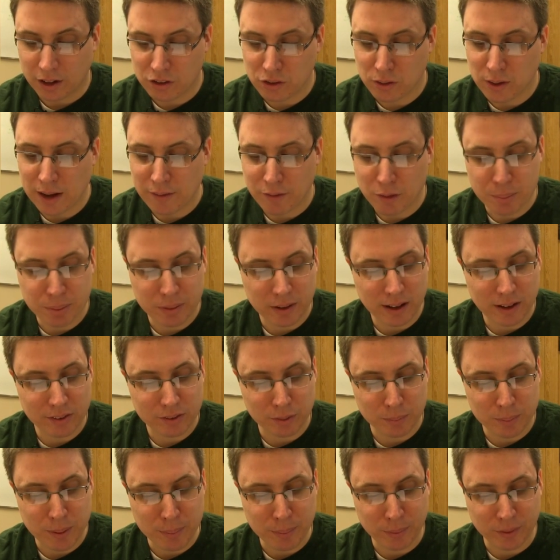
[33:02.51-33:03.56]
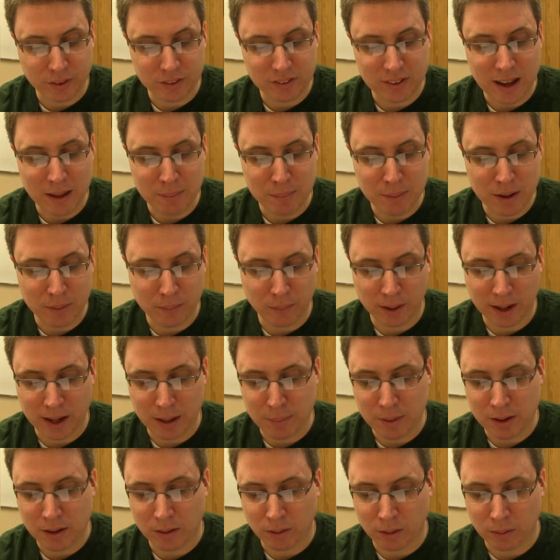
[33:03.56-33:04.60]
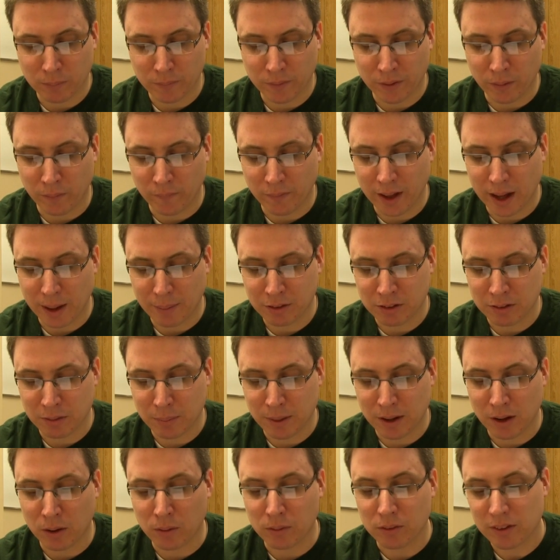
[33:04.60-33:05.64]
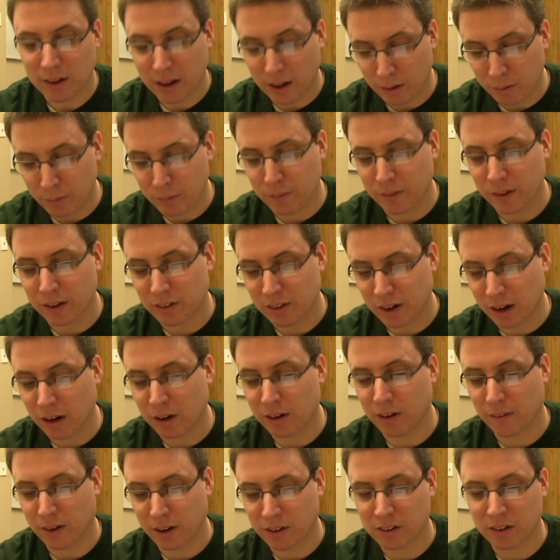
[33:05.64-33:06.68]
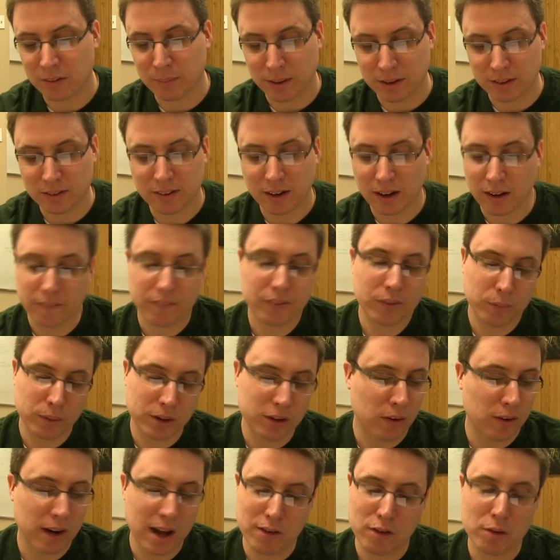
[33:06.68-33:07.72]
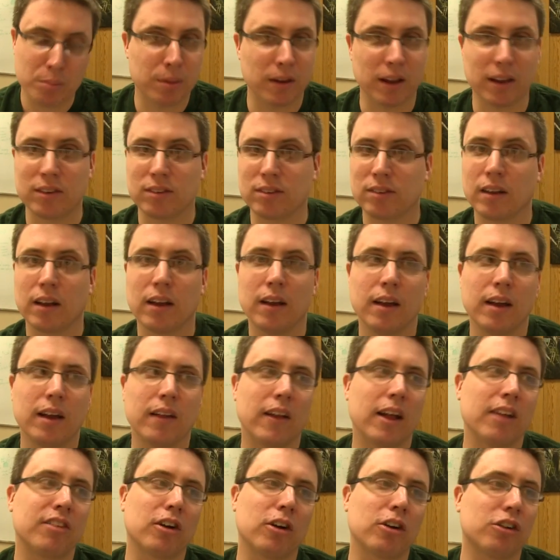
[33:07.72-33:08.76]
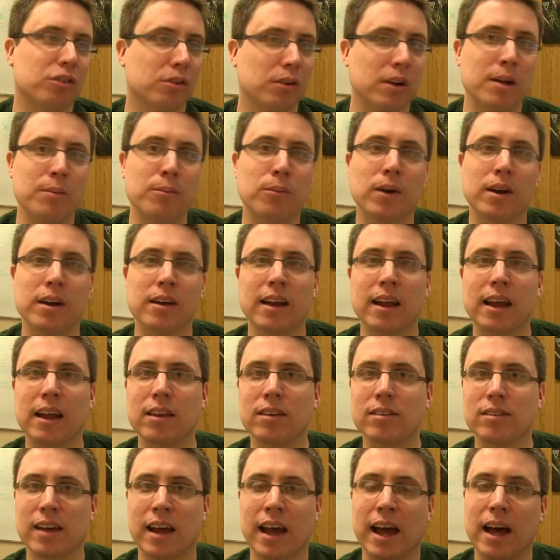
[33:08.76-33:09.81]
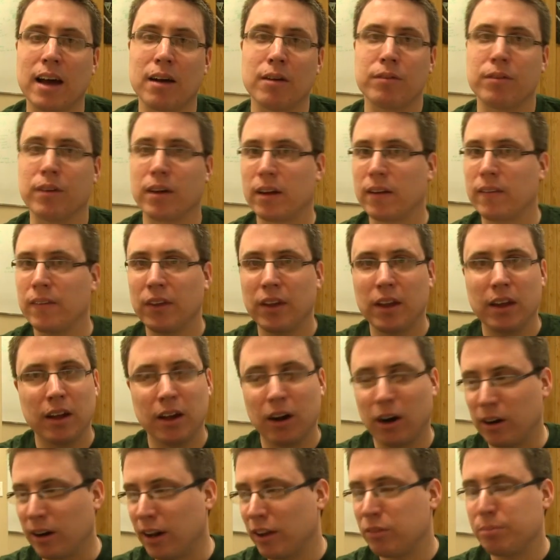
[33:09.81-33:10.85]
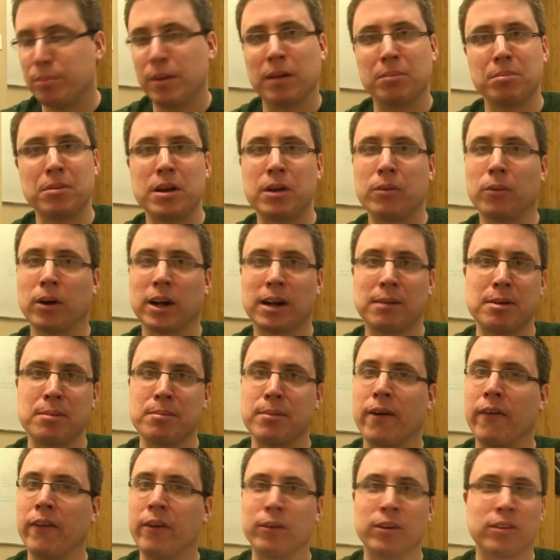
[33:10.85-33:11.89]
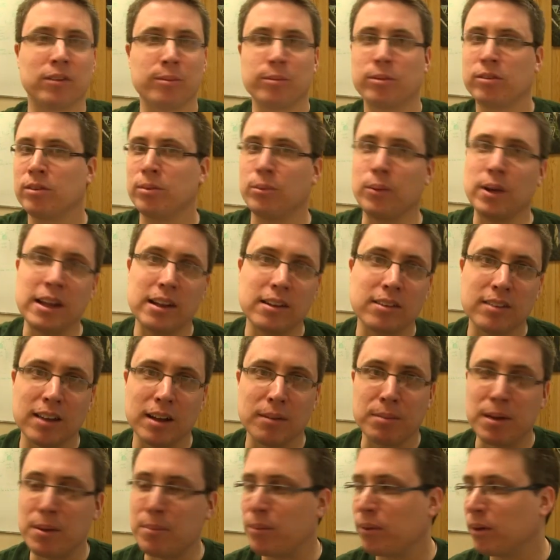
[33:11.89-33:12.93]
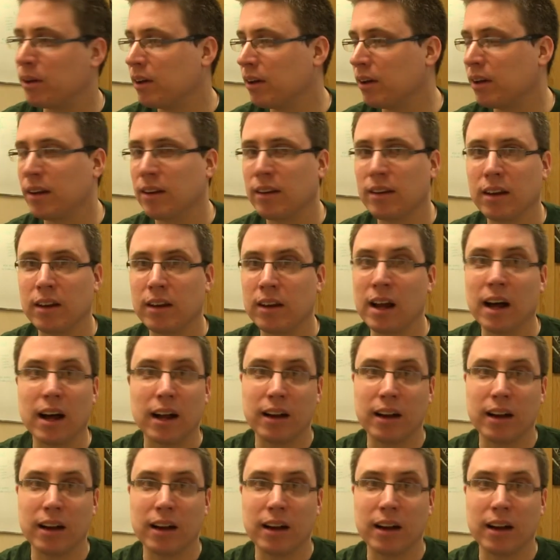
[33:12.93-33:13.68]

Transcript: Do you have a place for people to stay at Mini Wargaming, or would the only option to be a hotel for the entire duration of my stay? We don't have a place. That's our dream one day, is to have our nice big Mini Wargaming building with some suites that people could